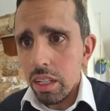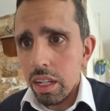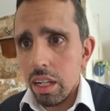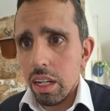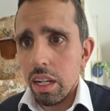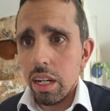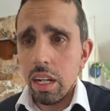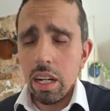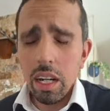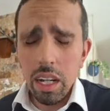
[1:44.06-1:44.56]

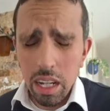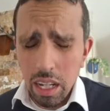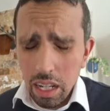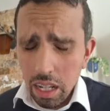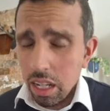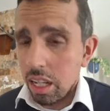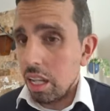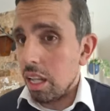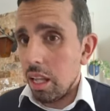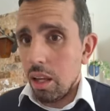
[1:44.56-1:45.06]

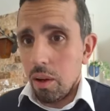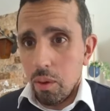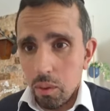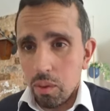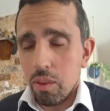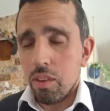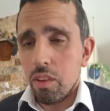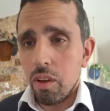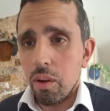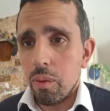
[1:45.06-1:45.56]
uh,
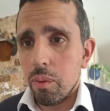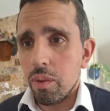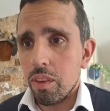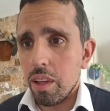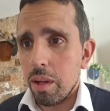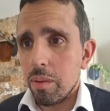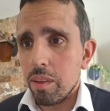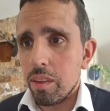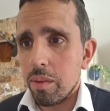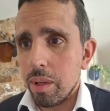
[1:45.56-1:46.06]
also was
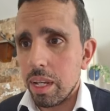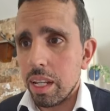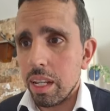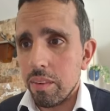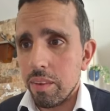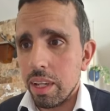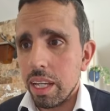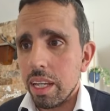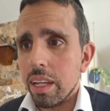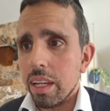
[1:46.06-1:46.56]
able to make a
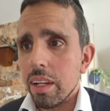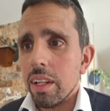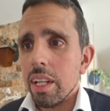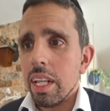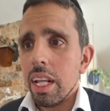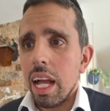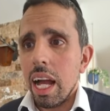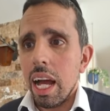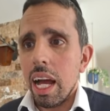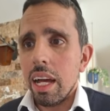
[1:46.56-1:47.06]
living,
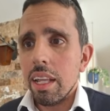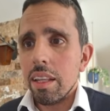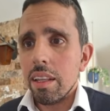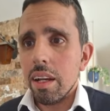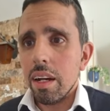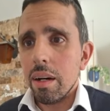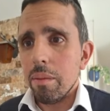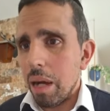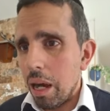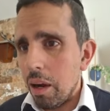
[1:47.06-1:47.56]

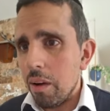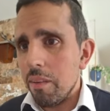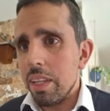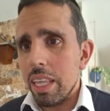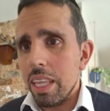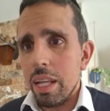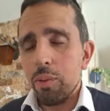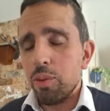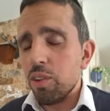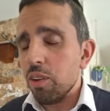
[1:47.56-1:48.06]
and uh,
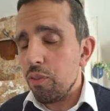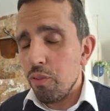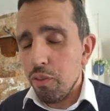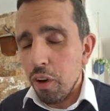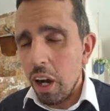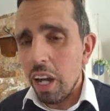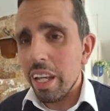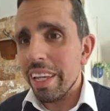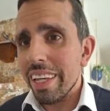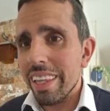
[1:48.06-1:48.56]
however, there was a
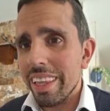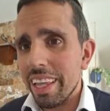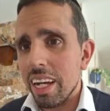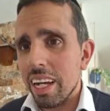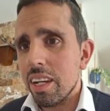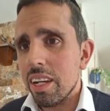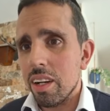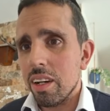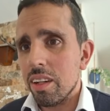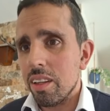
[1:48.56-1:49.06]
fire
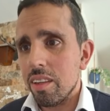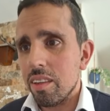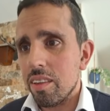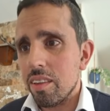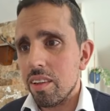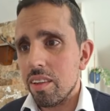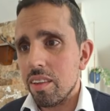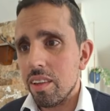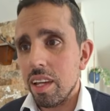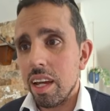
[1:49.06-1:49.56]
that occurred in the
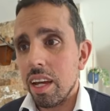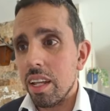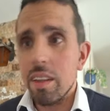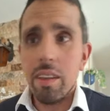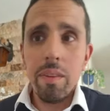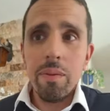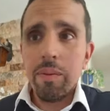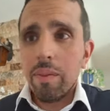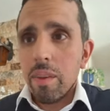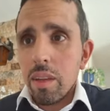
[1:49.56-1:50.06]
city,
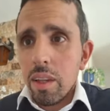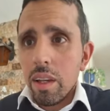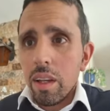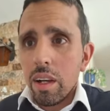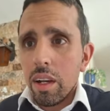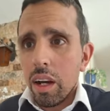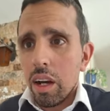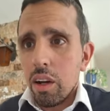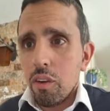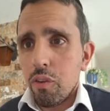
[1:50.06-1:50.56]
and
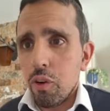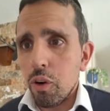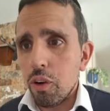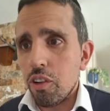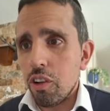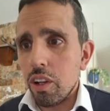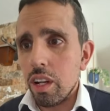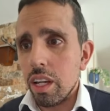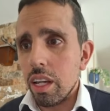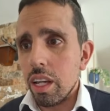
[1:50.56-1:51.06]

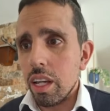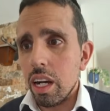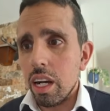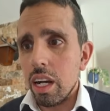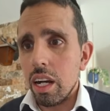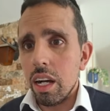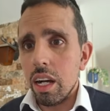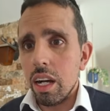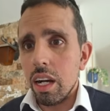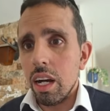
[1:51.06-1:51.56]
unfortunately, uh,
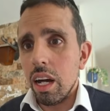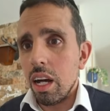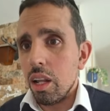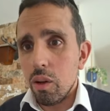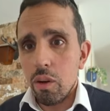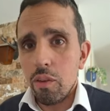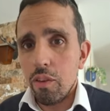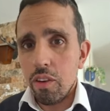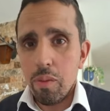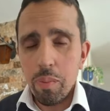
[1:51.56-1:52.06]
a
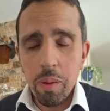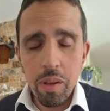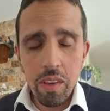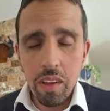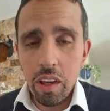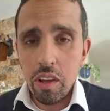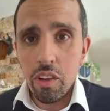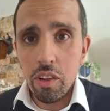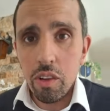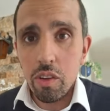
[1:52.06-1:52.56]
lot of his
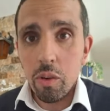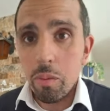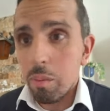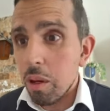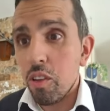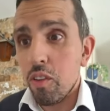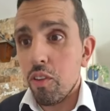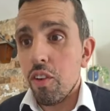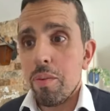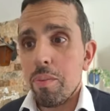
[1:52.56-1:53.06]
possessions, or
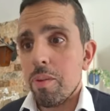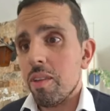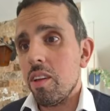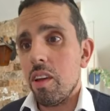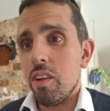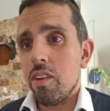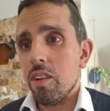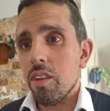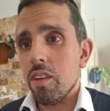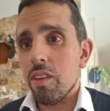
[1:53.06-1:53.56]
most of his
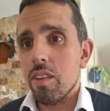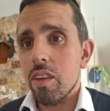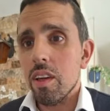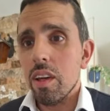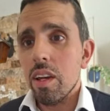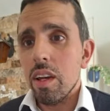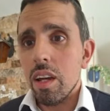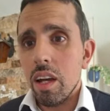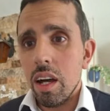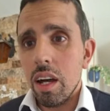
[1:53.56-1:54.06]
possessions,
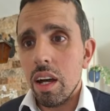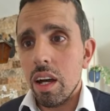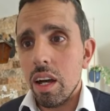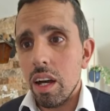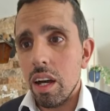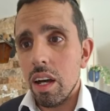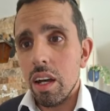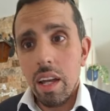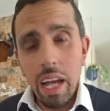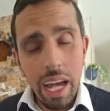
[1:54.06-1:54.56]

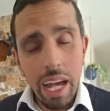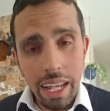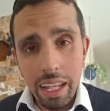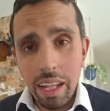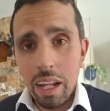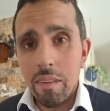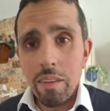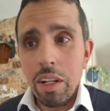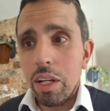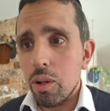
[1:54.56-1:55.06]
uh, and
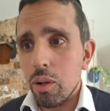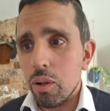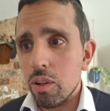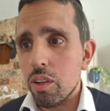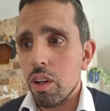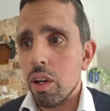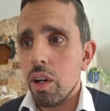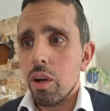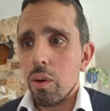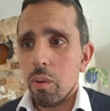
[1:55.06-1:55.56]

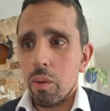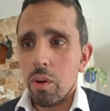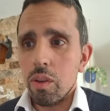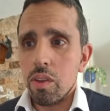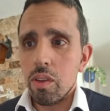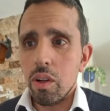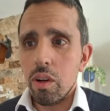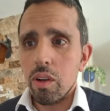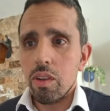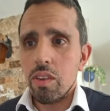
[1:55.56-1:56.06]
livelihood
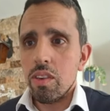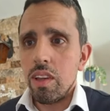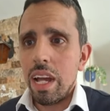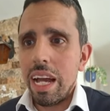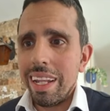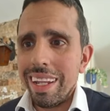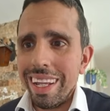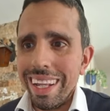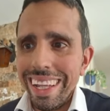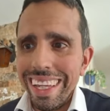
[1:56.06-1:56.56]
was lost.
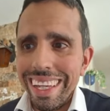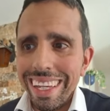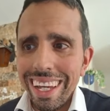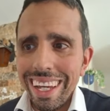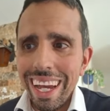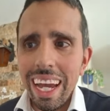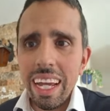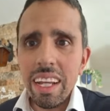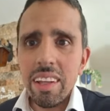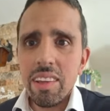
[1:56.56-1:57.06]
And in
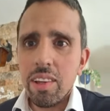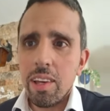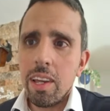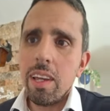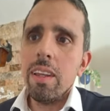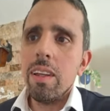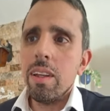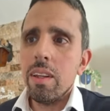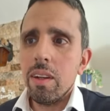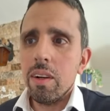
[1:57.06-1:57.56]
year
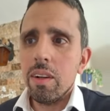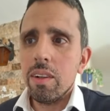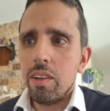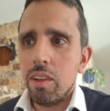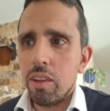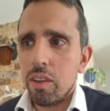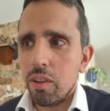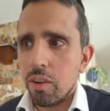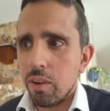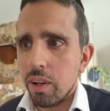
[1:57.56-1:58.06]

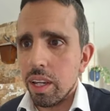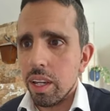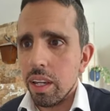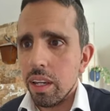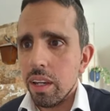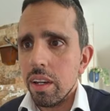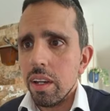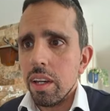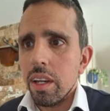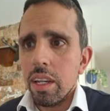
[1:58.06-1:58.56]
1893,
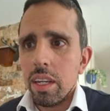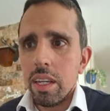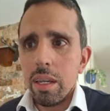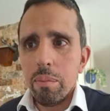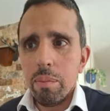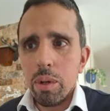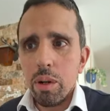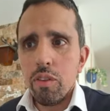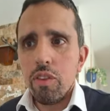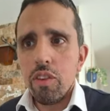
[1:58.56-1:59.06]

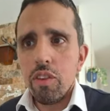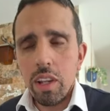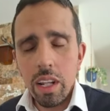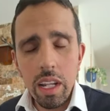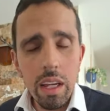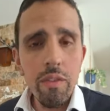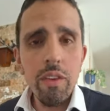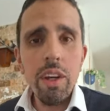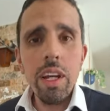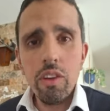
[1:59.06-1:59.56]
he moved to
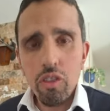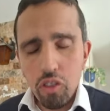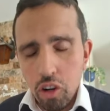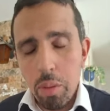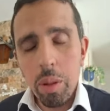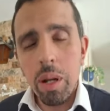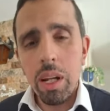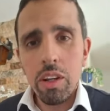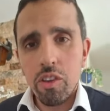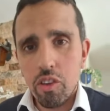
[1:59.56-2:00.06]
live in
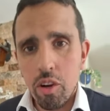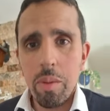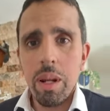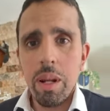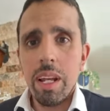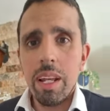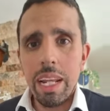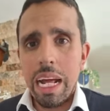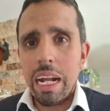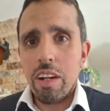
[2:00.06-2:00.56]
Tripoli.
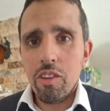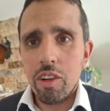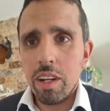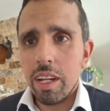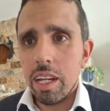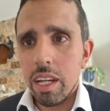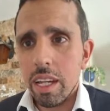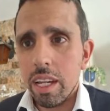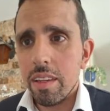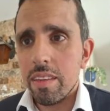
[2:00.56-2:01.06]
Tripoli
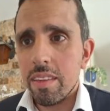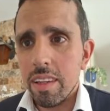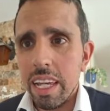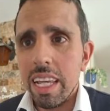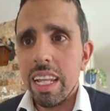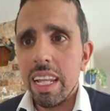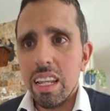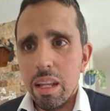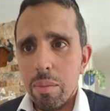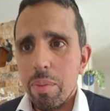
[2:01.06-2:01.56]
naturally is
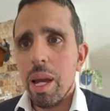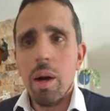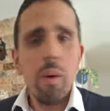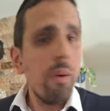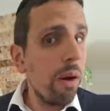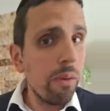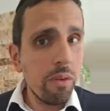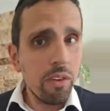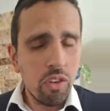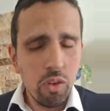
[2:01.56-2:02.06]
in Libya,
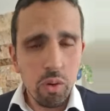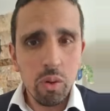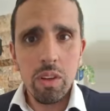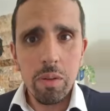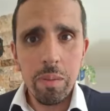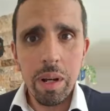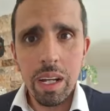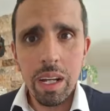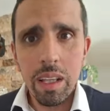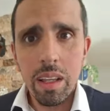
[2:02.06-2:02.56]
where we
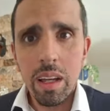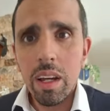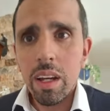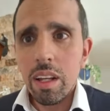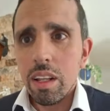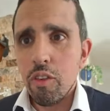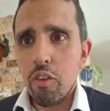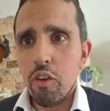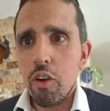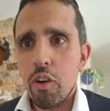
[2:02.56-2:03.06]
talked about
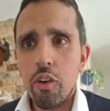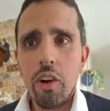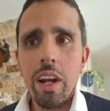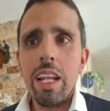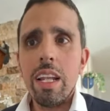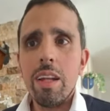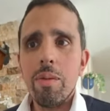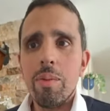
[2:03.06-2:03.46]
different great